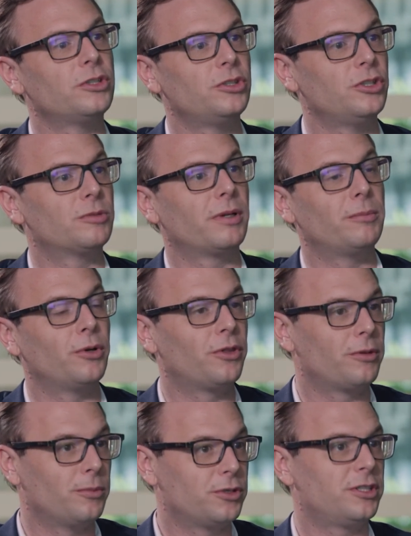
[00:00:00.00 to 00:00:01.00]
is used by
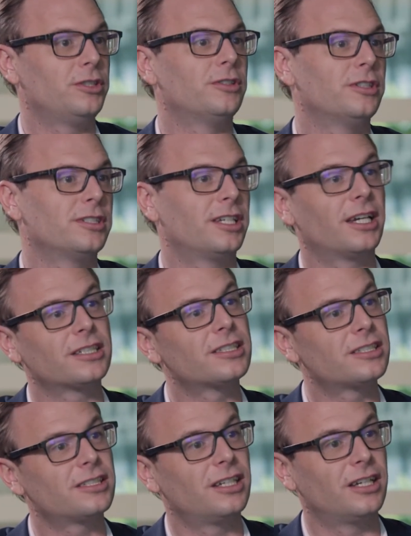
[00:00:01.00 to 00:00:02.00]
both the most senior
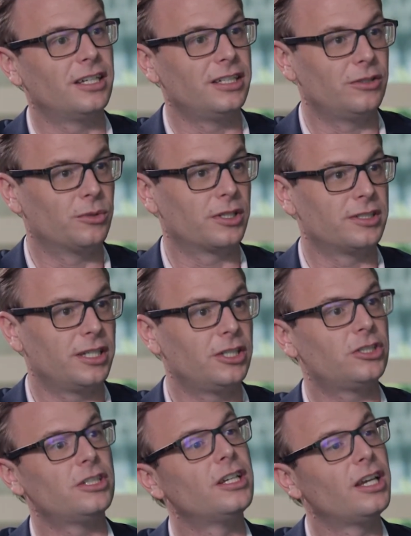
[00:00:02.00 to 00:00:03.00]
execs in an
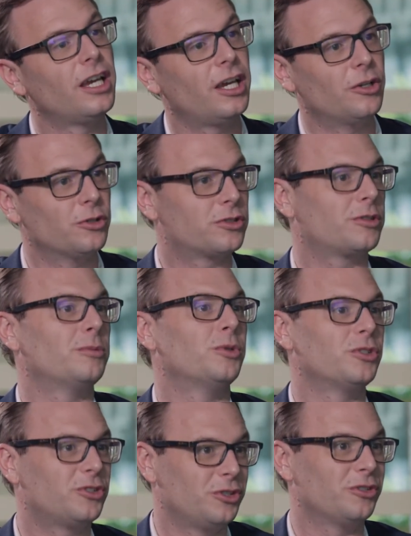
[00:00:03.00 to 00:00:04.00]
organization and also the
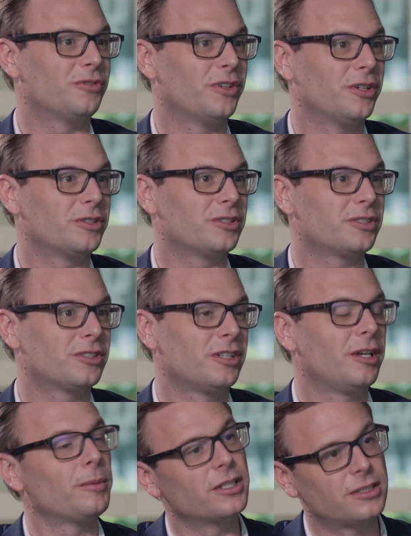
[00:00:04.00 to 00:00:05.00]
most junior folks.
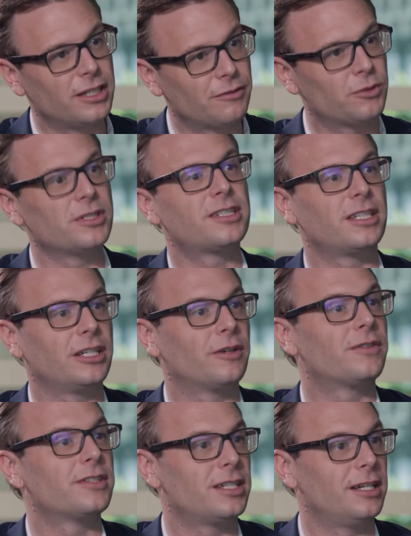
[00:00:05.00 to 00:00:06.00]
Because then everyone's seeing
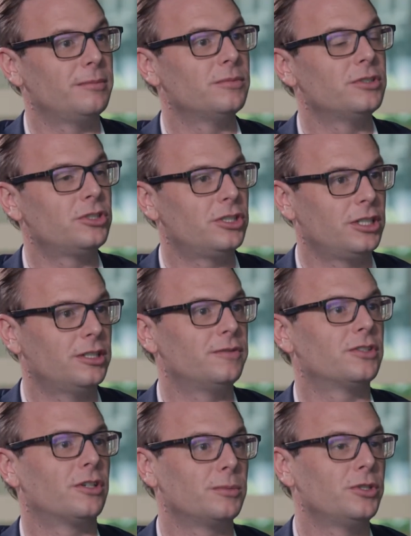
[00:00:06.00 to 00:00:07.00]
off the same sheet
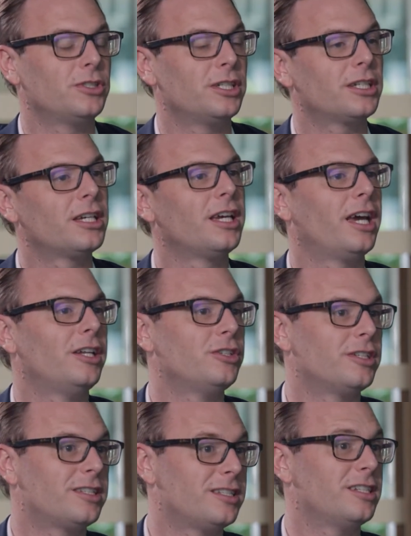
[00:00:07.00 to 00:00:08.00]
of song music, and you
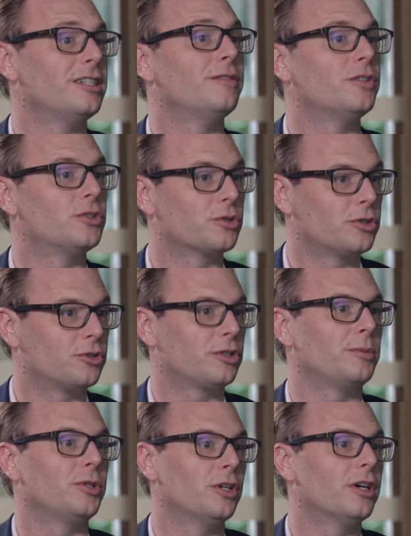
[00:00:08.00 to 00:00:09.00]
can see as an individual
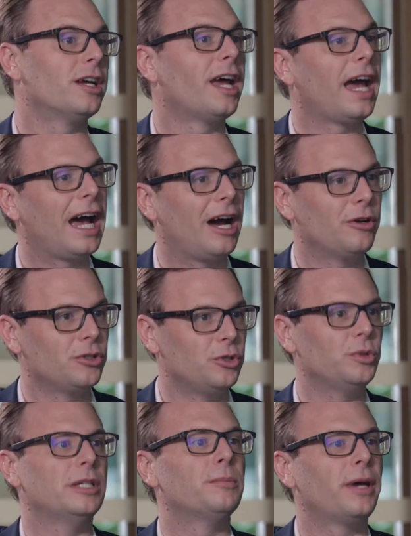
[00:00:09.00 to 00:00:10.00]
contributor how
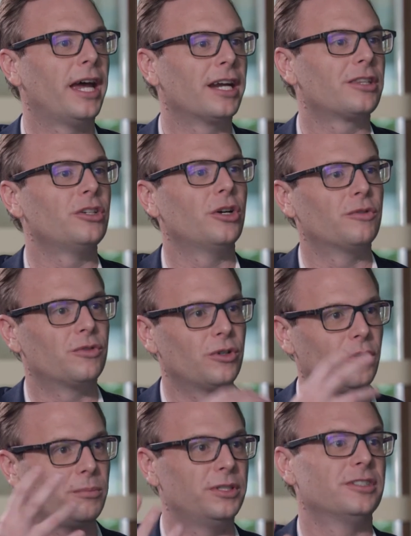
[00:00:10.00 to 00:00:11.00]
you impact the
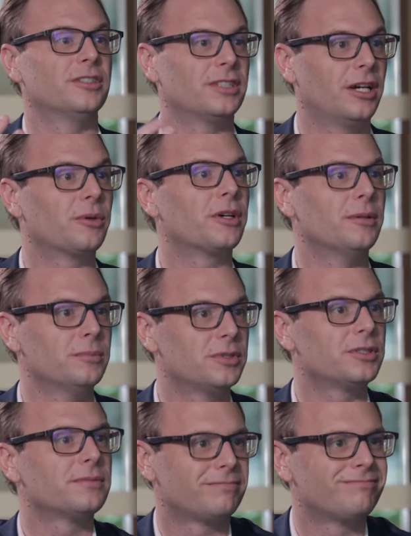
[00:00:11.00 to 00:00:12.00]
overall business
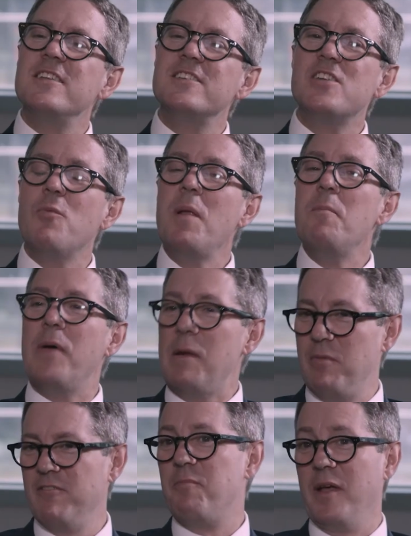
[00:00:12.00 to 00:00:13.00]
outcomes. So when
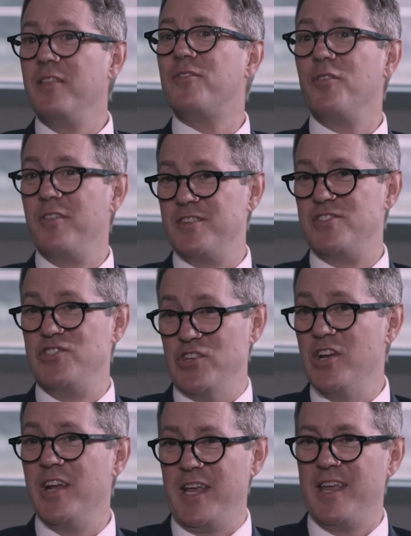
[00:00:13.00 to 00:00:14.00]
people have been through this
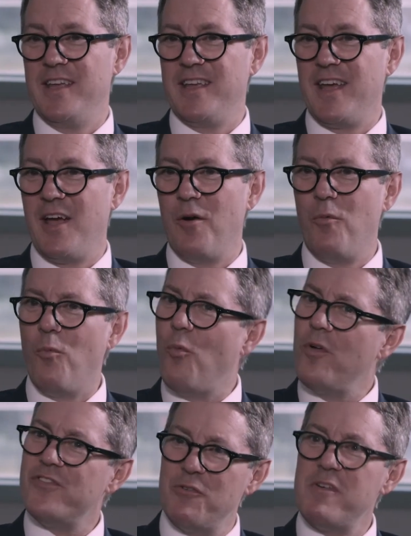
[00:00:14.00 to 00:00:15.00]
journey,
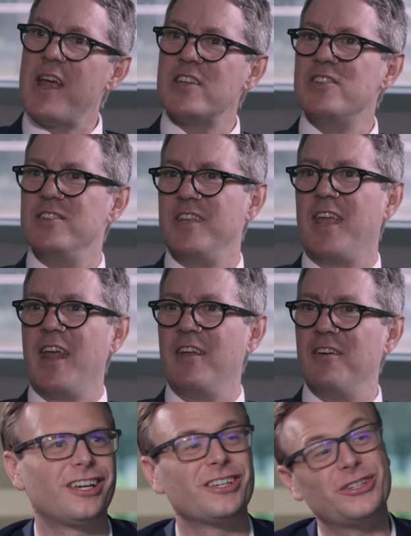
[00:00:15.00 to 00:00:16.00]
what's the reaction to get?
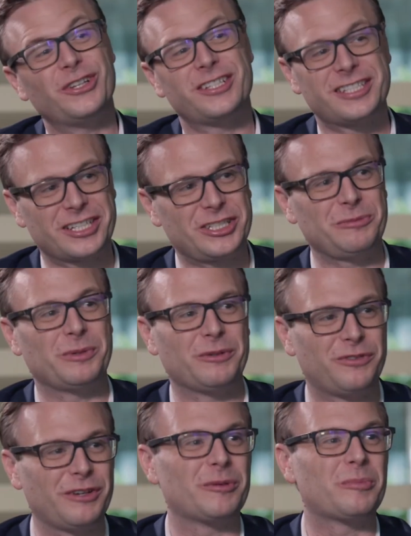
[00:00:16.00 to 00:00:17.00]
You know, that's actually my
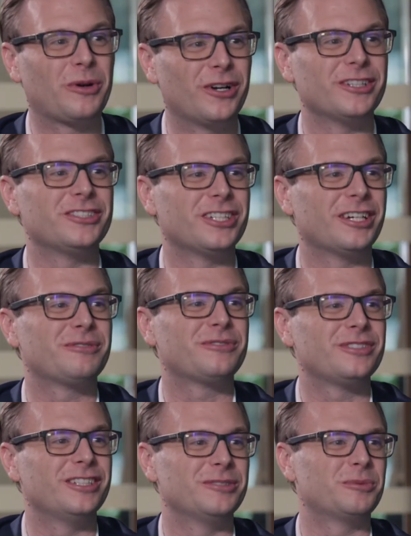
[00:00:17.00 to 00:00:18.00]
favorite part,
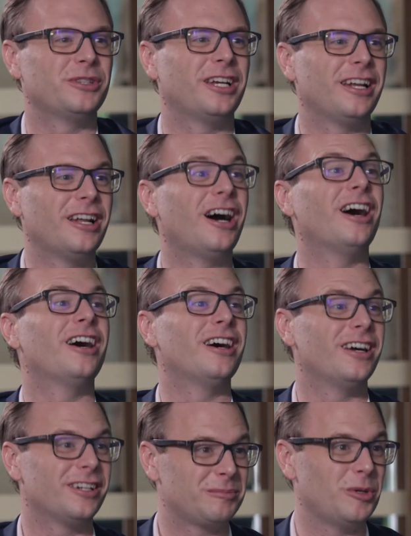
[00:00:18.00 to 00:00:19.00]
Geoff, is when that
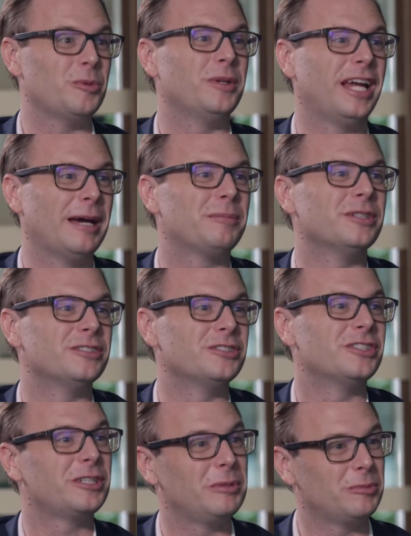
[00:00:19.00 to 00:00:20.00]
aha moment happens
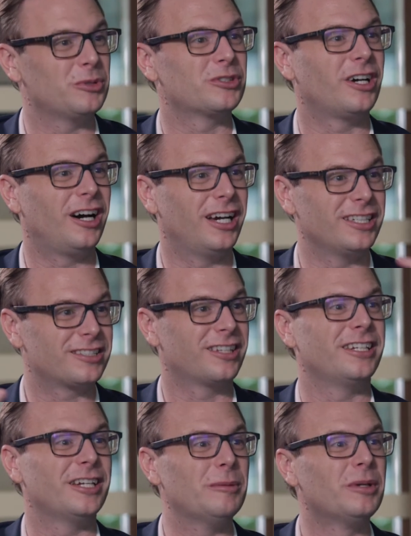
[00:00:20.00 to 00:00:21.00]
and you see people's eyes
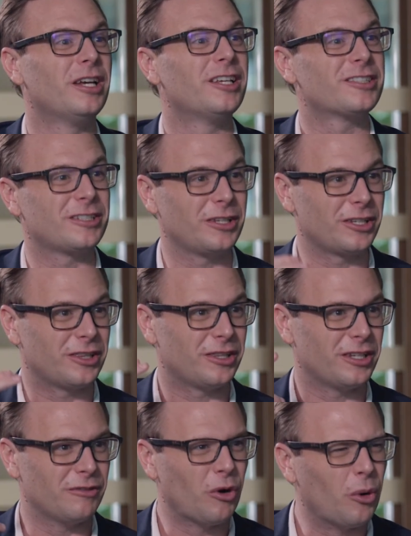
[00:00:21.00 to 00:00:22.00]
light up. Something
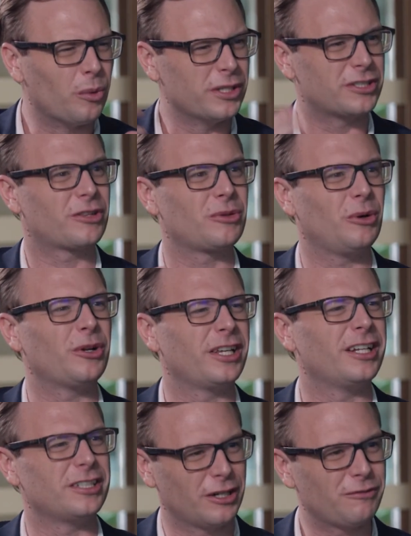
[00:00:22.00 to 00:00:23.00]
that they've always thought,
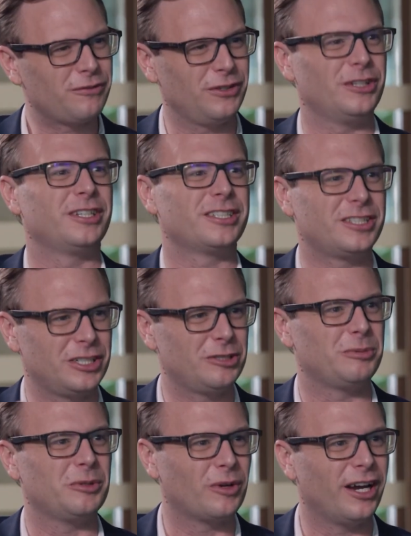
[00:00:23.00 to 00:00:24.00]
had a gut feeling, seemed
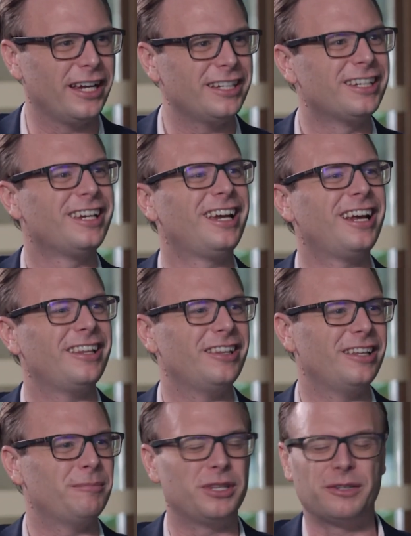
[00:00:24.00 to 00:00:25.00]
to be right,
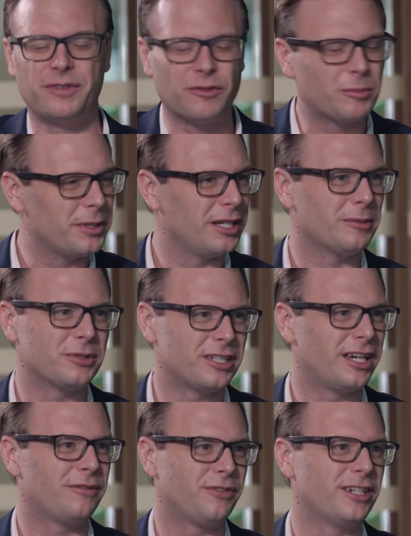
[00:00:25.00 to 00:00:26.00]
but they've never been able
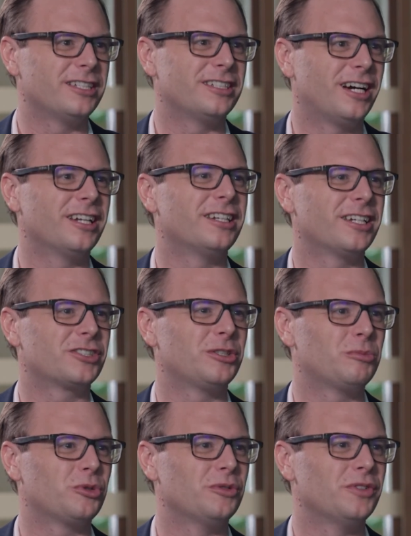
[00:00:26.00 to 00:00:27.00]
to find data to
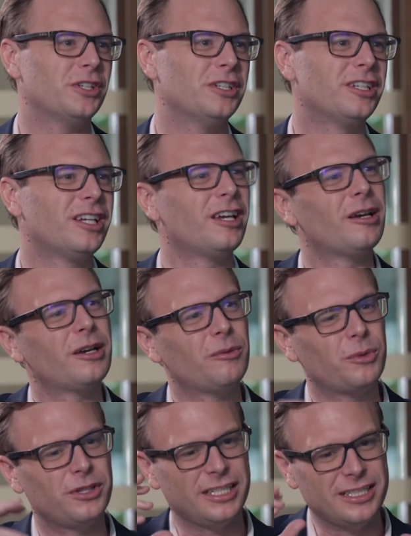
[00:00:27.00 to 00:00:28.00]
actually prove it.
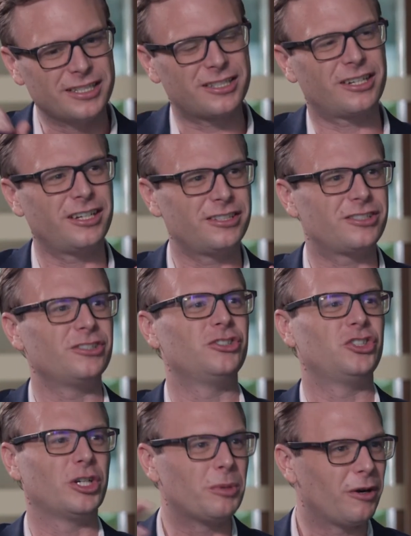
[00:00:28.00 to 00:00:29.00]
When the insights
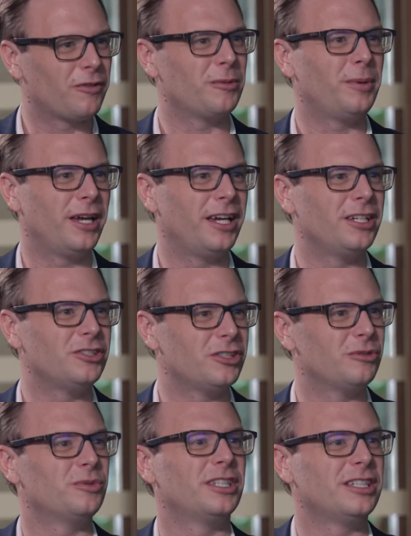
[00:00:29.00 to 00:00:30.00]
jump off the page
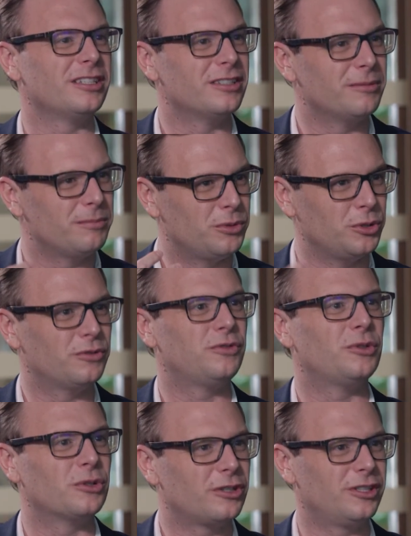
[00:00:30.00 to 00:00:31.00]
in a really
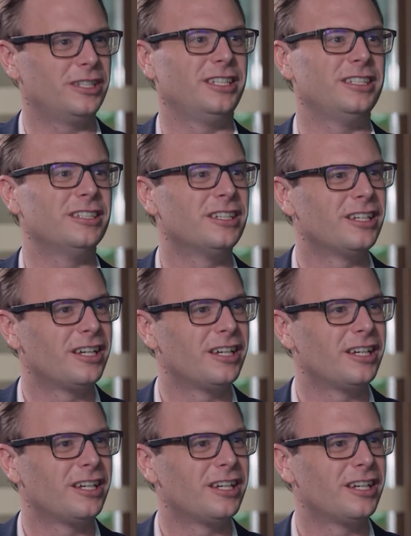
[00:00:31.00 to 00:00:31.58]
beautiful, clean